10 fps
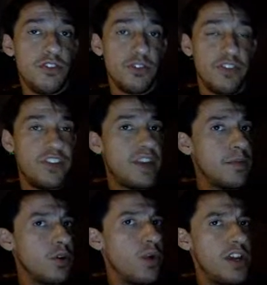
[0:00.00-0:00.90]
those in the same
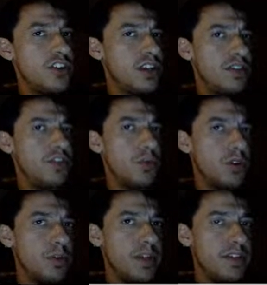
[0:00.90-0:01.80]
equation, if you
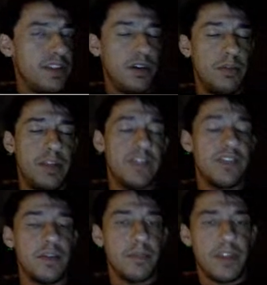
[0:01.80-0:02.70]
will, because they don't mean the
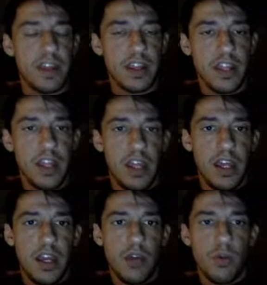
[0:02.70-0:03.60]
same thing.
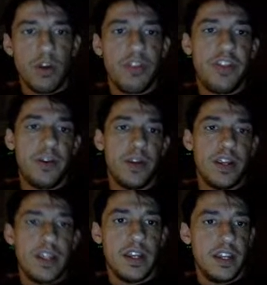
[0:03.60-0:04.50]
Where
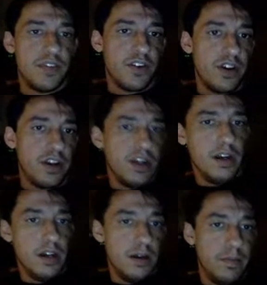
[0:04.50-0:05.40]
theory in a different,
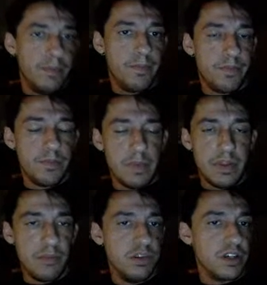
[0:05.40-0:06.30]

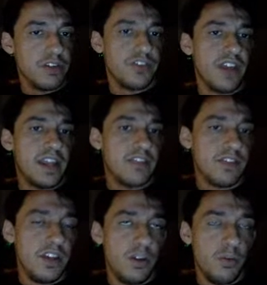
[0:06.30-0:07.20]
maybe a political
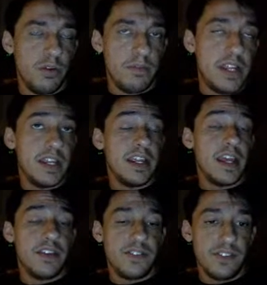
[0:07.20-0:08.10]
science, would mean a
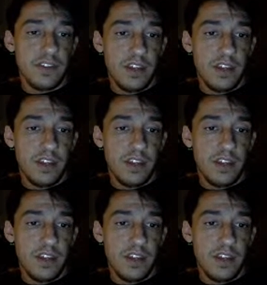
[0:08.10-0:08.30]
guess.